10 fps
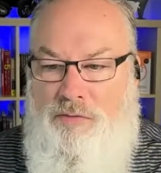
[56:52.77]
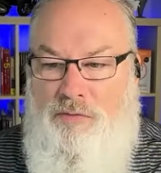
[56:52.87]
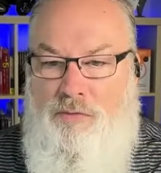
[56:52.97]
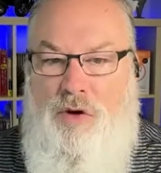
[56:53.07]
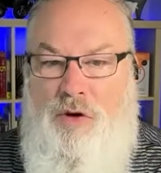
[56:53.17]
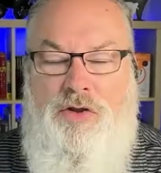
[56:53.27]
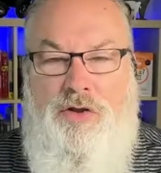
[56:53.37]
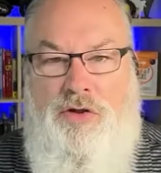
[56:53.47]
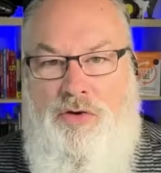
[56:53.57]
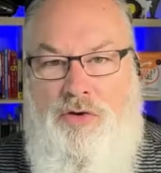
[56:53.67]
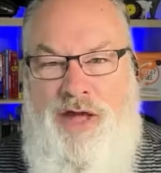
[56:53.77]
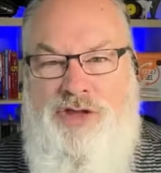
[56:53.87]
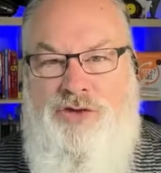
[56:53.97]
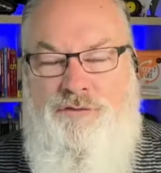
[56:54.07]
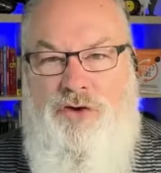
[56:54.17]
What
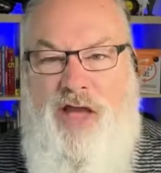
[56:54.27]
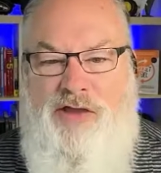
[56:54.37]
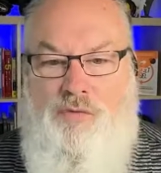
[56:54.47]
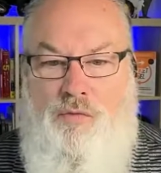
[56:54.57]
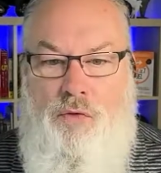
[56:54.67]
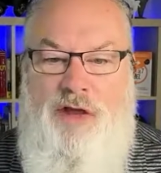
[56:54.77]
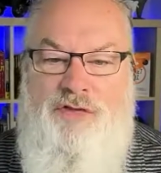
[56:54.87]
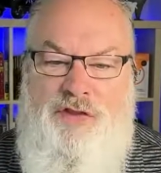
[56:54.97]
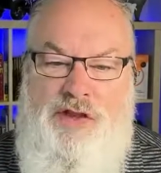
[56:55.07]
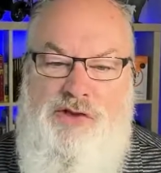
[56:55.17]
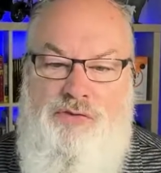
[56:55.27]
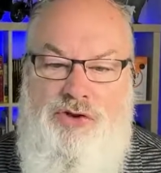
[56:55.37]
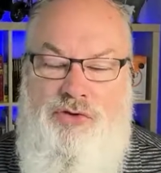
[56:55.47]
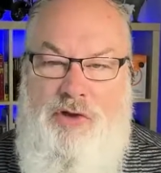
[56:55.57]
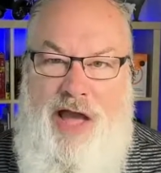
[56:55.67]
question for you guys? What things would
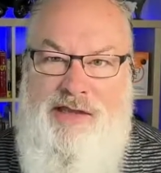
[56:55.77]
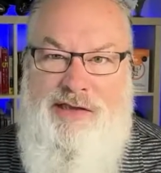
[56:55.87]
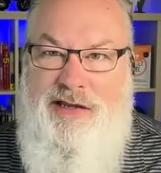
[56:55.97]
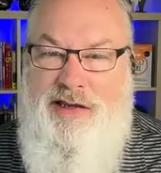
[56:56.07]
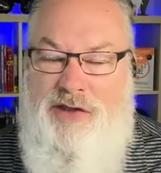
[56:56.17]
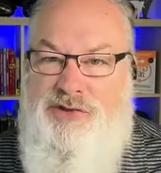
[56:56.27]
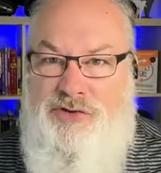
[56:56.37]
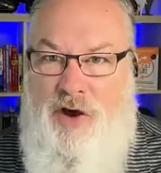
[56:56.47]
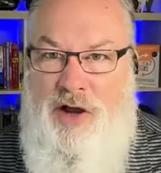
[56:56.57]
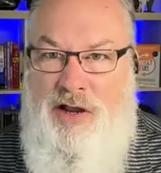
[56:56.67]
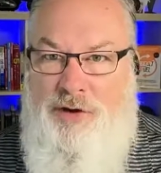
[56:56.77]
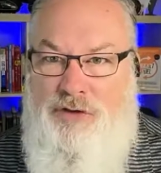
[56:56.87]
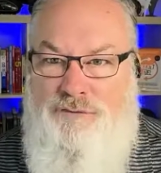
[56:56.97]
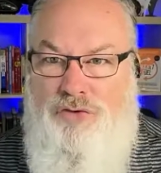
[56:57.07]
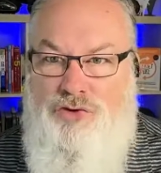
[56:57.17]
you guys like us to talk about in
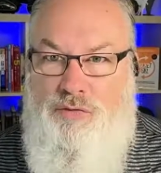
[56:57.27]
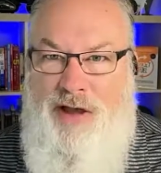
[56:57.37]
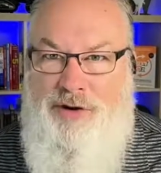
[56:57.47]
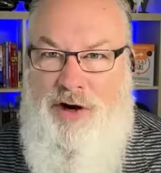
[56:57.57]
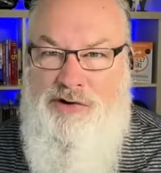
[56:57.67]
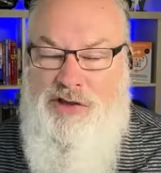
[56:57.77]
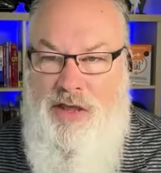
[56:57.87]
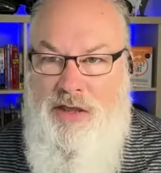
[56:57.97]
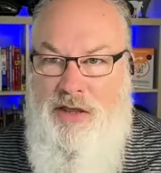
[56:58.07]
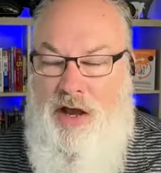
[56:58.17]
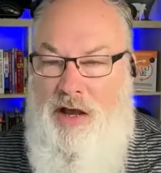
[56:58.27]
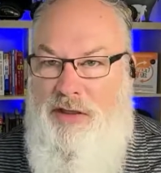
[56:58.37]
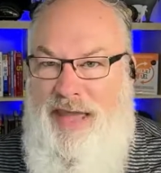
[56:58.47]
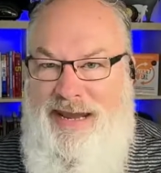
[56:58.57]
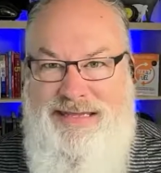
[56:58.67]
future webinars?
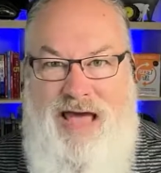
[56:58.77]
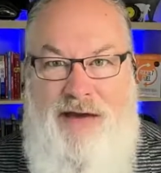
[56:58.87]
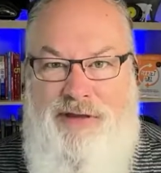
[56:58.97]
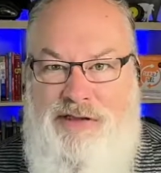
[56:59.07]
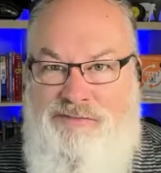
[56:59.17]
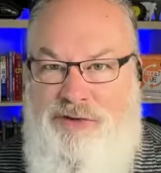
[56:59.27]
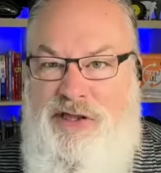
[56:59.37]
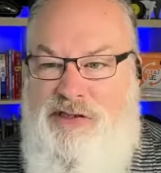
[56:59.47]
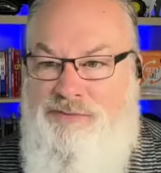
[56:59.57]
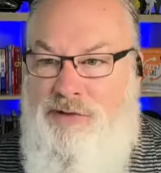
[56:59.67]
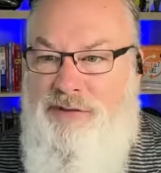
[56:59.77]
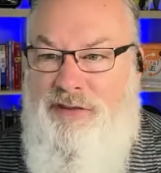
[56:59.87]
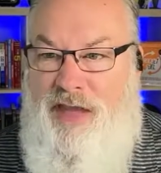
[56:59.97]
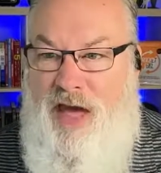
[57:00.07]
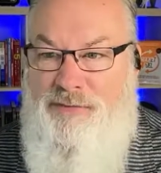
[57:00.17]
Any topics, please put them in
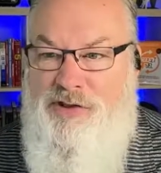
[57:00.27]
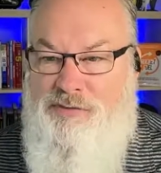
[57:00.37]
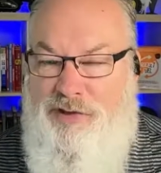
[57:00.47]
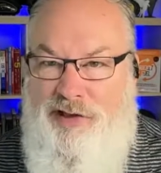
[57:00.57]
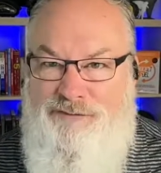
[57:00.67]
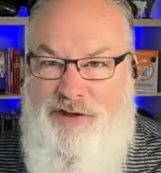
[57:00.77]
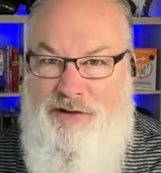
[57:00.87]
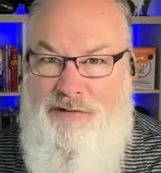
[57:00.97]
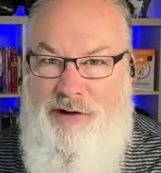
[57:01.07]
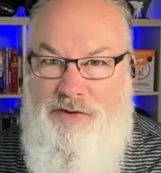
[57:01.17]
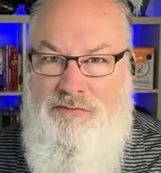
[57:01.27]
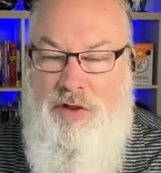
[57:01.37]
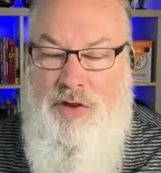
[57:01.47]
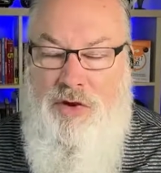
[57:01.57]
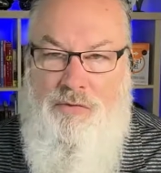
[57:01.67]
the comments. We'd love to hear about them.
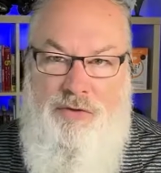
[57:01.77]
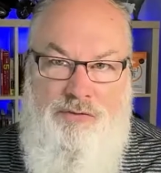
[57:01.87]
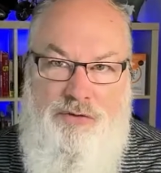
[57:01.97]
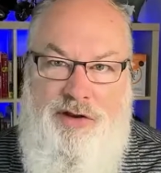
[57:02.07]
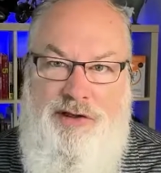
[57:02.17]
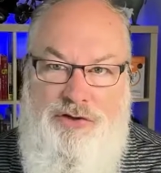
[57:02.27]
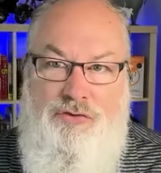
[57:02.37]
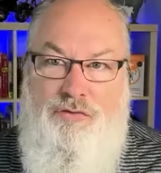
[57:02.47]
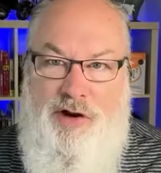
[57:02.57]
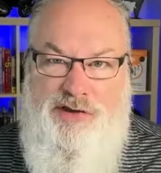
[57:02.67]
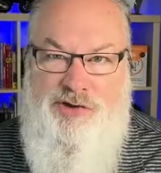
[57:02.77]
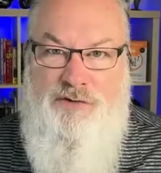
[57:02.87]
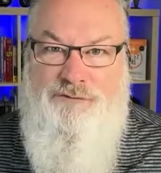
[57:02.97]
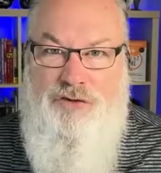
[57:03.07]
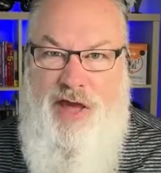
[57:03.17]
We really do want to
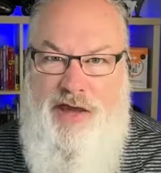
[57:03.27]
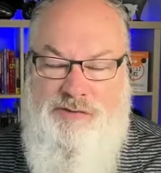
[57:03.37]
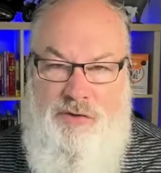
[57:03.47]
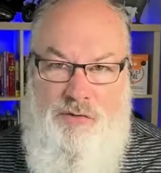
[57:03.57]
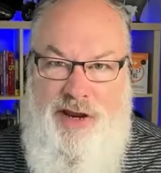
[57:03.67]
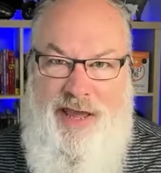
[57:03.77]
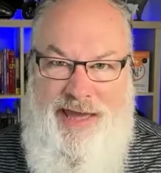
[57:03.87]
serve you guys. We want to